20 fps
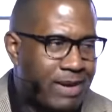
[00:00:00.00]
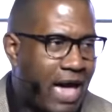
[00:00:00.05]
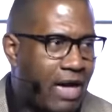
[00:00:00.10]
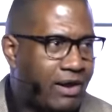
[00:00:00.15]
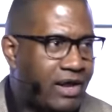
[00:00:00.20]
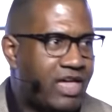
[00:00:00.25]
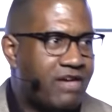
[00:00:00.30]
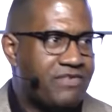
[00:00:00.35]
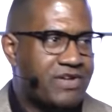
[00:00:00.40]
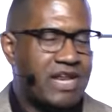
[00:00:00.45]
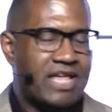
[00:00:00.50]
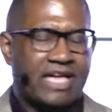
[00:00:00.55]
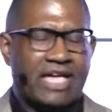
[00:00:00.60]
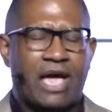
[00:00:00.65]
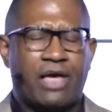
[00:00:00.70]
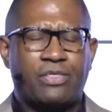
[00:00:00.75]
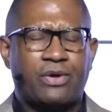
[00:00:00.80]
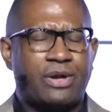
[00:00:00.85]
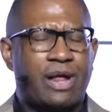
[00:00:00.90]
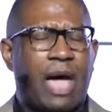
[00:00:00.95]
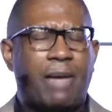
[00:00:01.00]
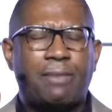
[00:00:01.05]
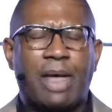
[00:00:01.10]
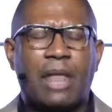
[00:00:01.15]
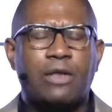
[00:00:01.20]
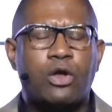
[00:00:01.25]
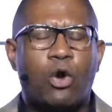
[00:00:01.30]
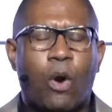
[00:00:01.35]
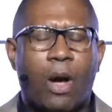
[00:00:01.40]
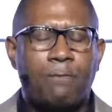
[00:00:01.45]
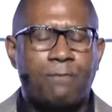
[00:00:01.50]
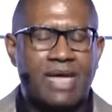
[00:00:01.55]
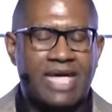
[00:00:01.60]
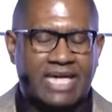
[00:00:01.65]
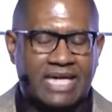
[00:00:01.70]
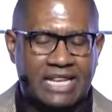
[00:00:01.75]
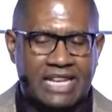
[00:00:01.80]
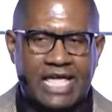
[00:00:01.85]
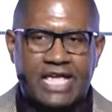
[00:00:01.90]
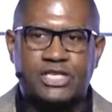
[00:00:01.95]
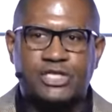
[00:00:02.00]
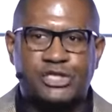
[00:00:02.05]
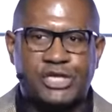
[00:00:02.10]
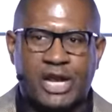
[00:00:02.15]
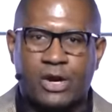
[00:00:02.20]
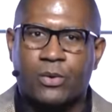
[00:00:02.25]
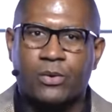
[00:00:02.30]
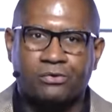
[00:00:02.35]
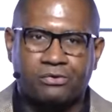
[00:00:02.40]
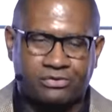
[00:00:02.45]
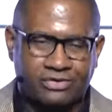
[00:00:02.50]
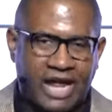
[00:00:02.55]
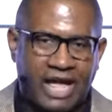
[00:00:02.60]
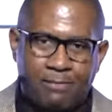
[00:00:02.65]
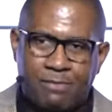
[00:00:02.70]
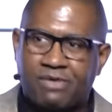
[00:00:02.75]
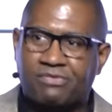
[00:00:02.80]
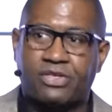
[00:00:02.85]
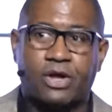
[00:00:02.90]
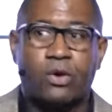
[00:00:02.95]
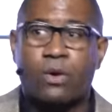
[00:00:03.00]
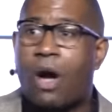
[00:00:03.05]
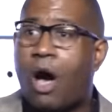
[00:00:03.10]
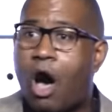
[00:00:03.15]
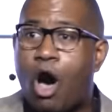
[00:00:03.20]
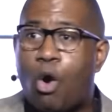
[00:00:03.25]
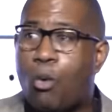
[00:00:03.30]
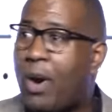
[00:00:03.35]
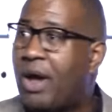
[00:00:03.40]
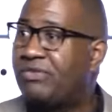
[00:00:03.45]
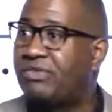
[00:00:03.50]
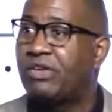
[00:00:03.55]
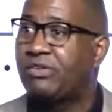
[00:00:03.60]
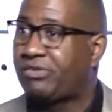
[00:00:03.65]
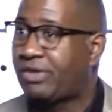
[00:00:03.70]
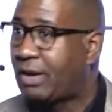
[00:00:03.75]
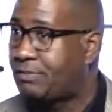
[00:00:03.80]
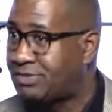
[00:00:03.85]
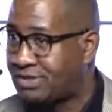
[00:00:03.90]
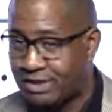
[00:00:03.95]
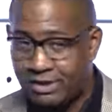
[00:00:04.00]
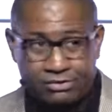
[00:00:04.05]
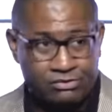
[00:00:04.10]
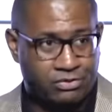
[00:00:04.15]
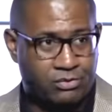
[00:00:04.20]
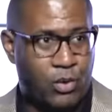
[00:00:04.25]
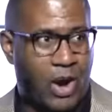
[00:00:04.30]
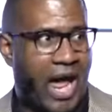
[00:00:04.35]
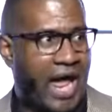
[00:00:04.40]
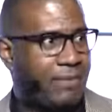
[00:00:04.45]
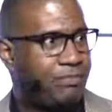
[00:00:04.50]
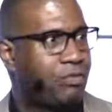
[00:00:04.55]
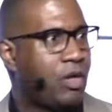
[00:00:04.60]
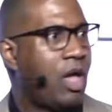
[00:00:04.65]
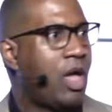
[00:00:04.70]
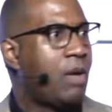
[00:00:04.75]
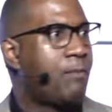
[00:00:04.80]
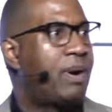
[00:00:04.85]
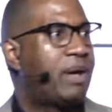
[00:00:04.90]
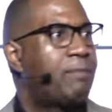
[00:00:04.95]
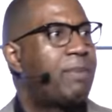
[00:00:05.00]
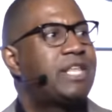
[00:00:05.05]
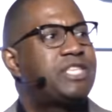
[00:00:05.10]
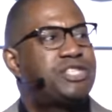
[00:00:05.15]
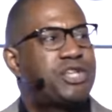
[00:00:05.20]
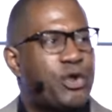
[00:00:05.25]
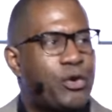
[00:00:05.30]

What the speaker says: about living together, and I know I'm making these general statements, there are always exceptions, right? But